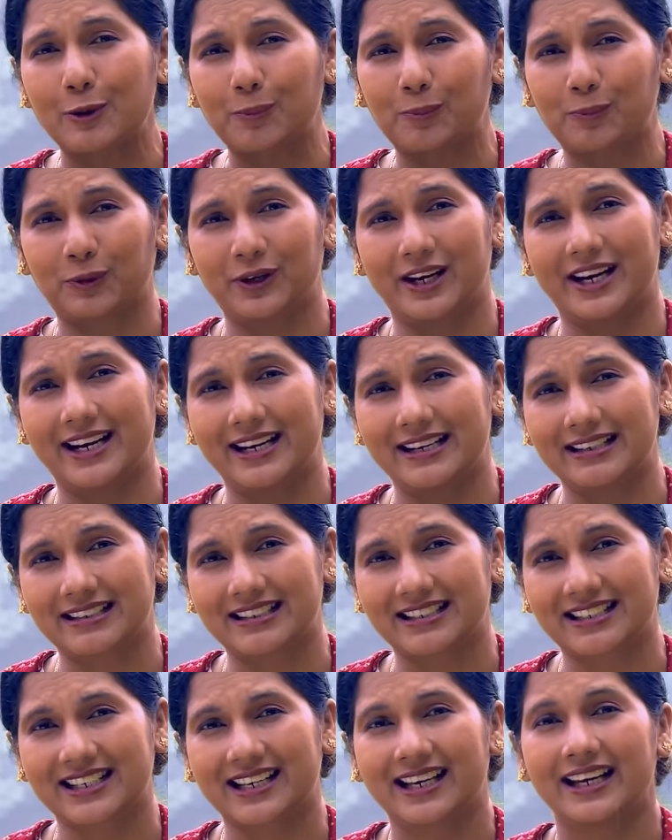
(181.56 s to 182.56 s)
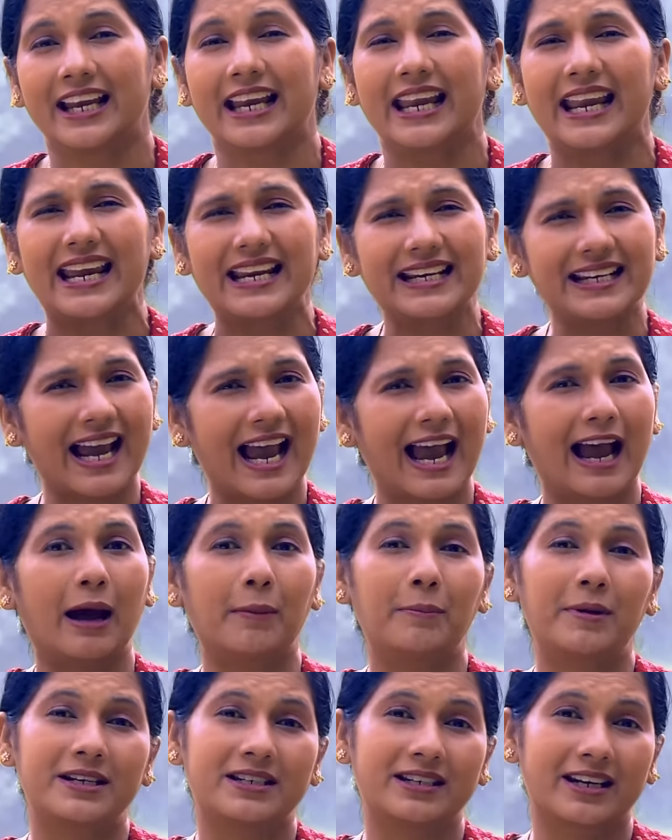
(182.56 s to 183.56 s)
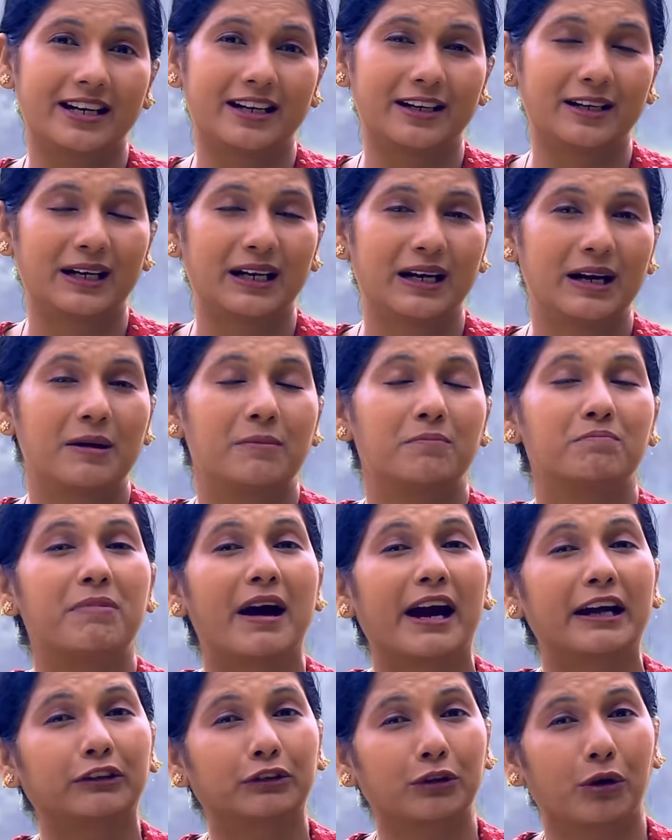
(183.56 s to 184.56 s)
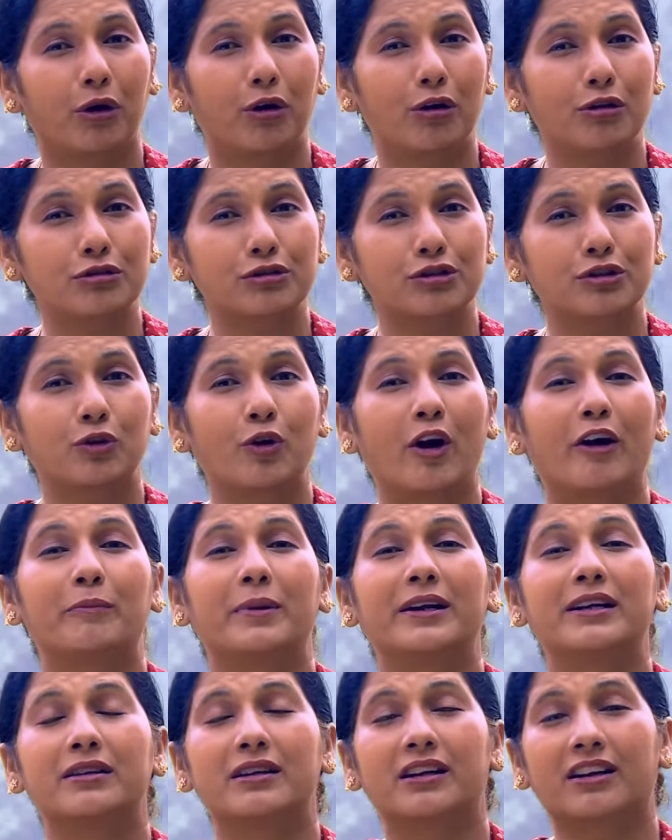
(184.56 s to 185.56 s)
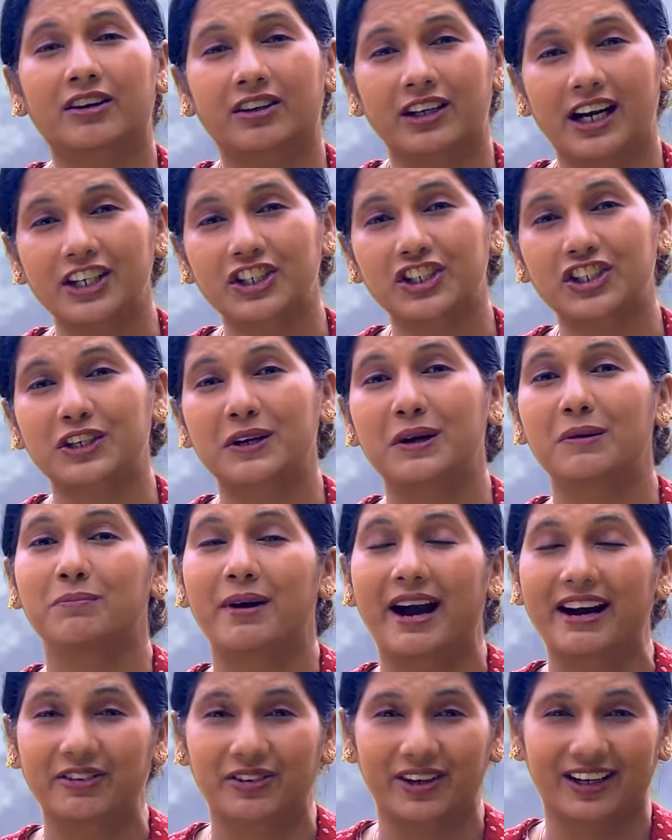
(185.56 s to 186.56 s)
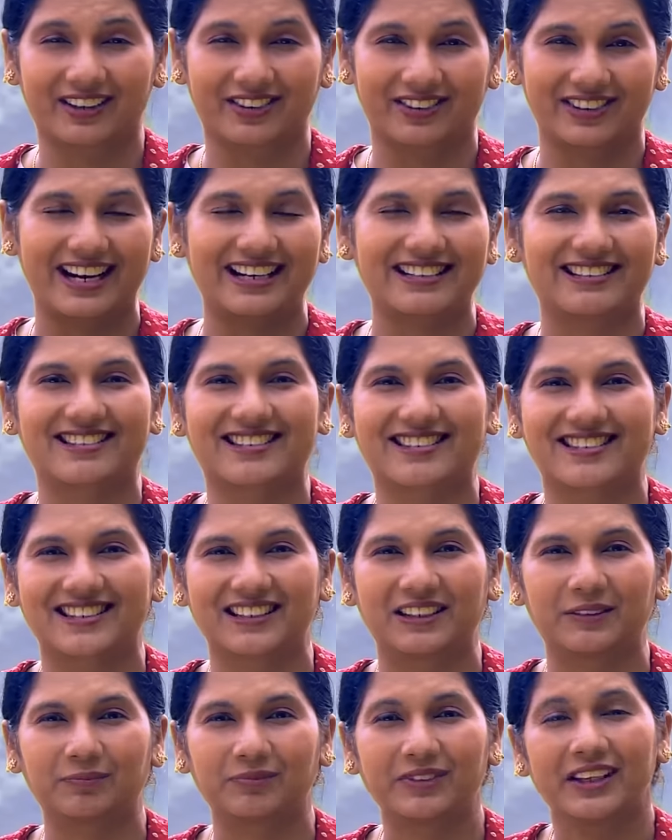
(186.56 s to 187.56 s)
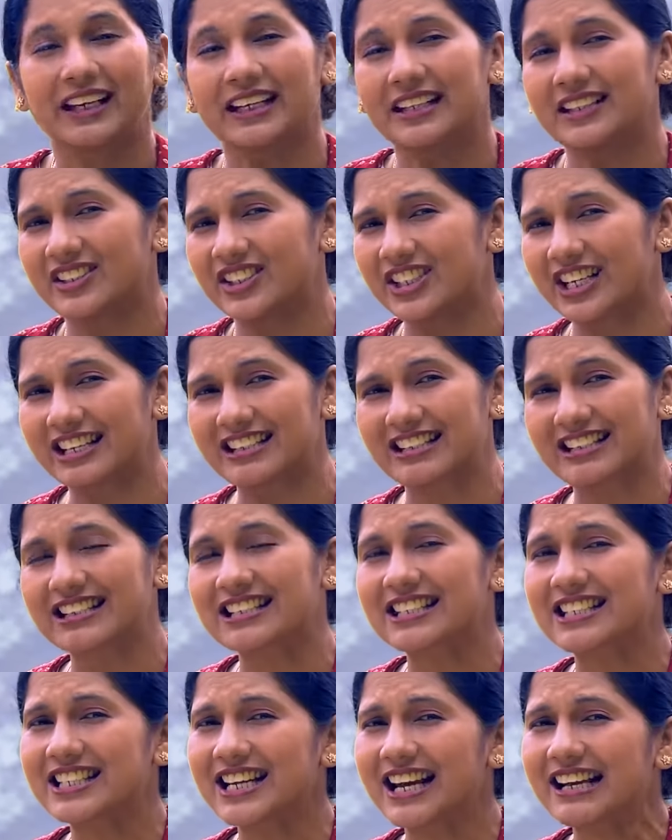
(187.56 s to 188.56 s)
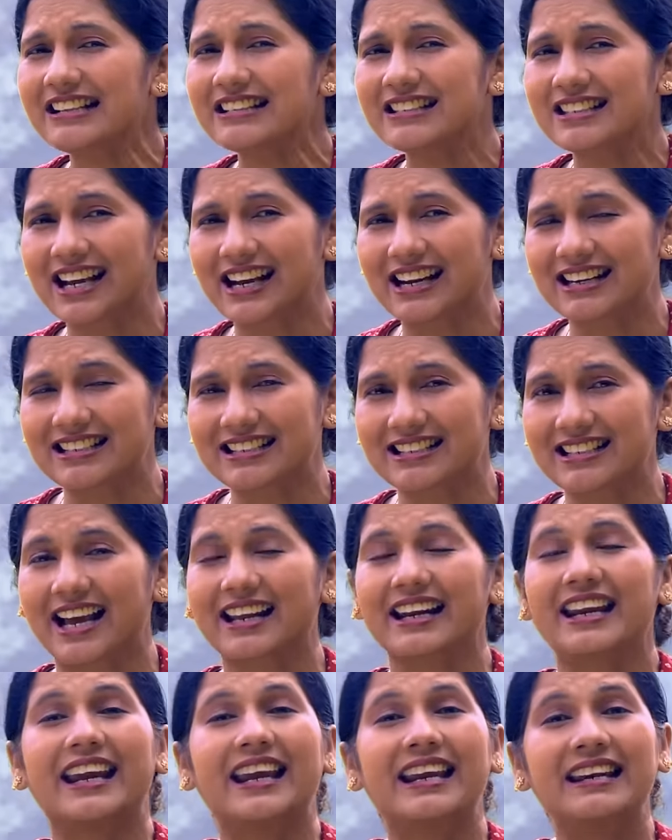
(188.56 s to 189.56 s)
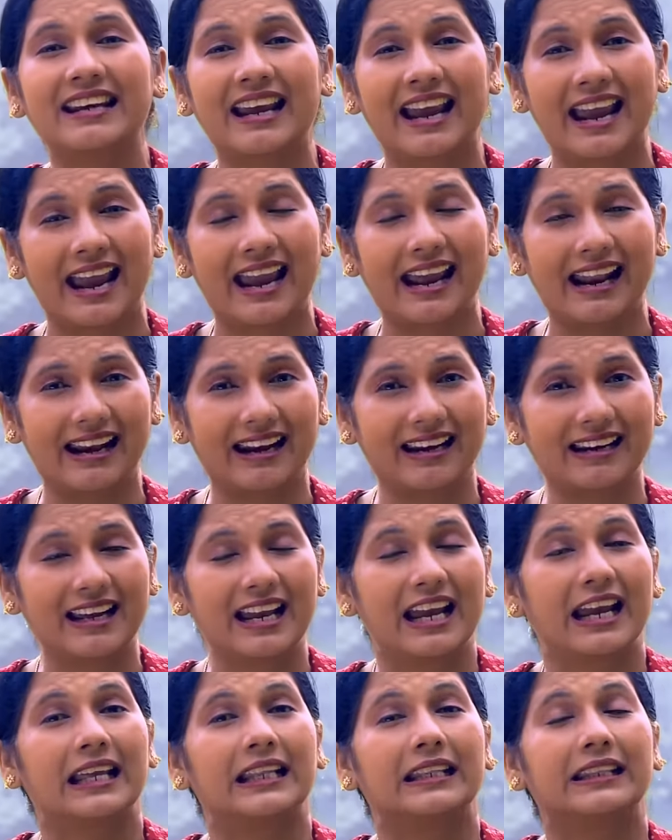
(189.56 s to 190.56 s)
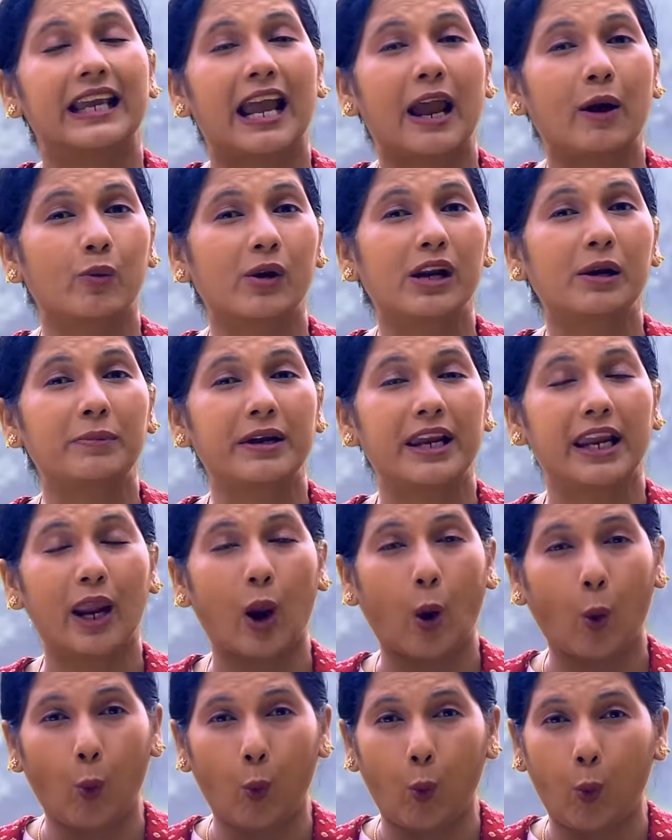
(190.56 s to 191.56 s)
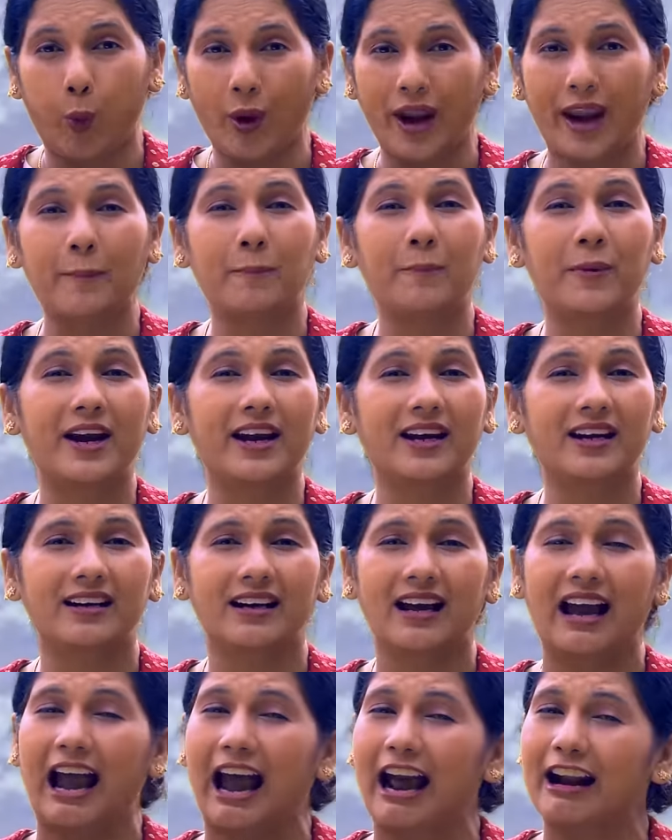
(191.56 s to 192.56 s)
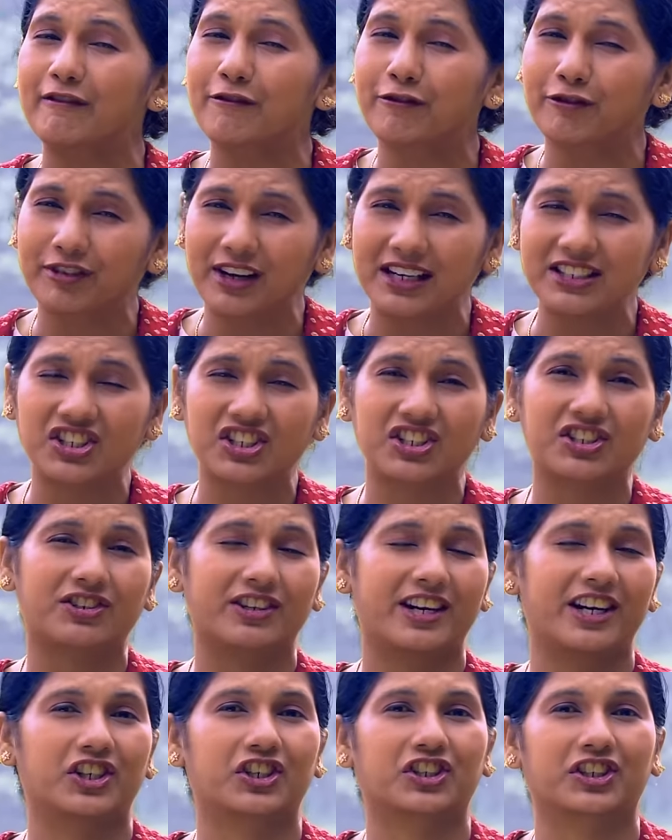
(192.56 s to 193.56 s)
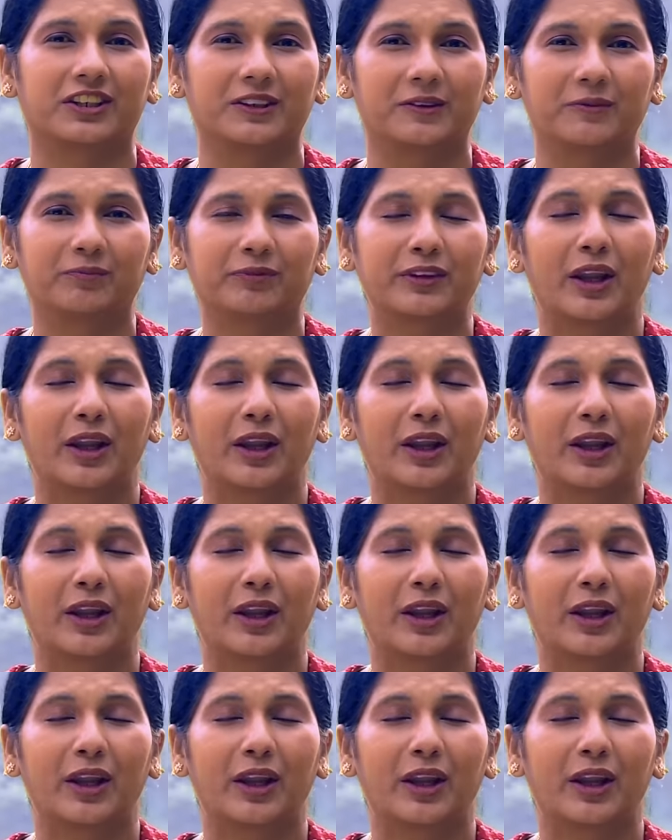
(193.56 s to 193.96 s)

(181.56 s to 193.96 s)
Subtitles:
a place inhabited by those who have been crushed by regrets. Jesus tells us that in hell, there will be weeping and frustration,